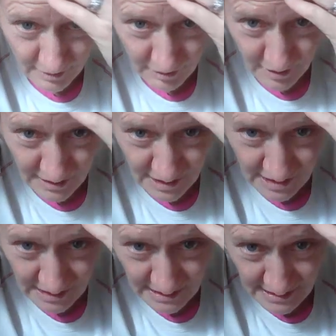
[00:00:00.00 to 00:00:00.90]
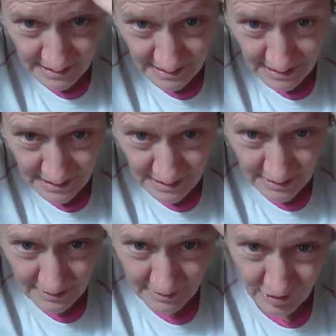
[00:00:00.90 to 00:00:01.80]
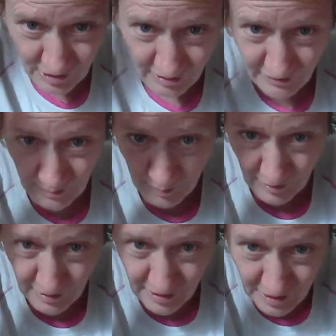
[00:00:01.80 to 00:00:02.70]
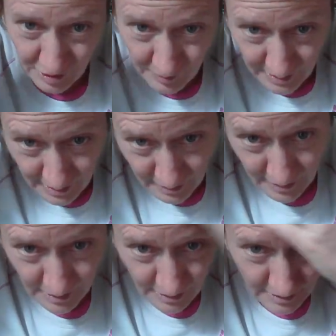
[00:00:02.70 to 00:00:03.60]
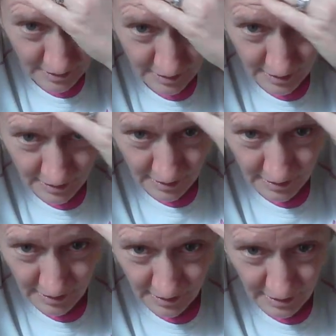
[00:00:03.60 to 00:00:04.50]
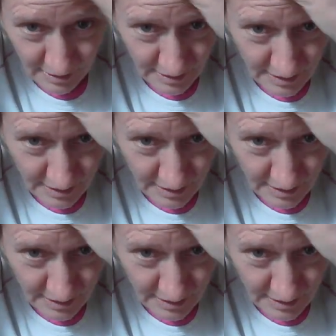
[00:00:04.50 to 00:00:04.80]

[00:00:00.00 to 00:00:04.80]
you can actually see. Sorry if I'm grossing you out. You